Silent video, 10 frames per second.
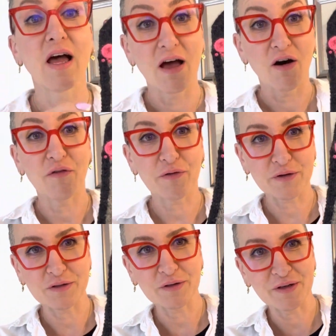Of
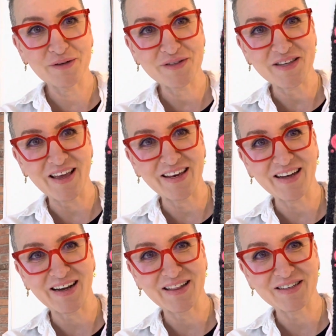course, you can use any
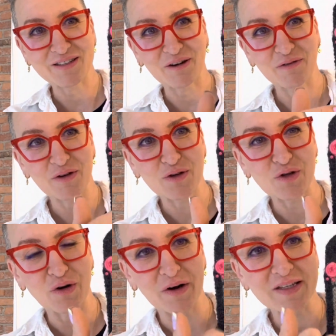colors of your
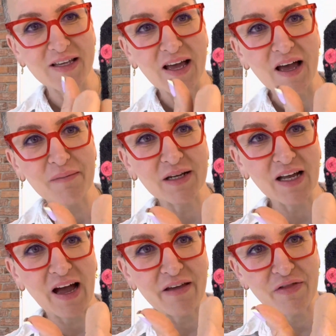choice, but
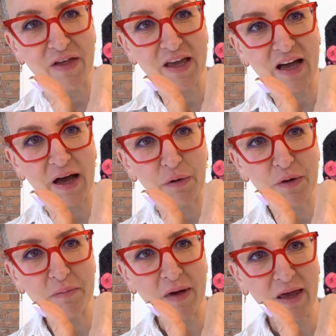I think I will
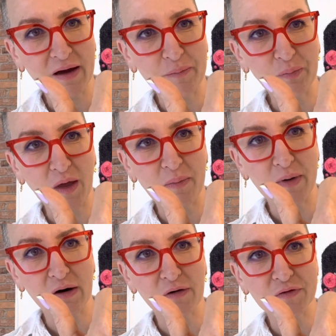make a
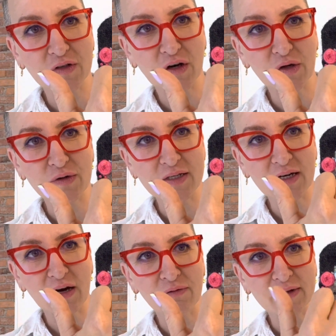pair of socks using
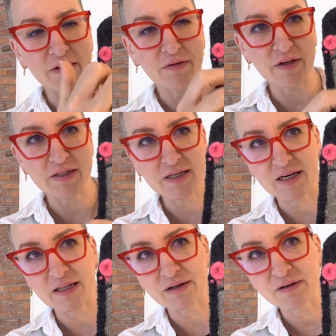only this
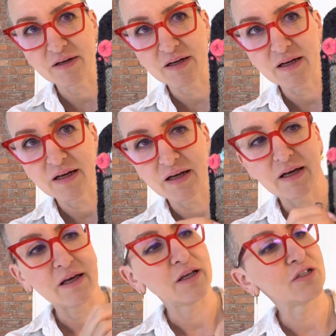color.
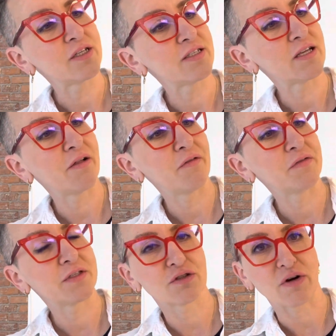It's just
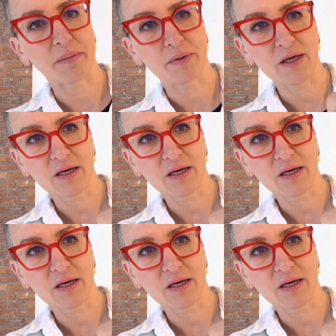self-striping.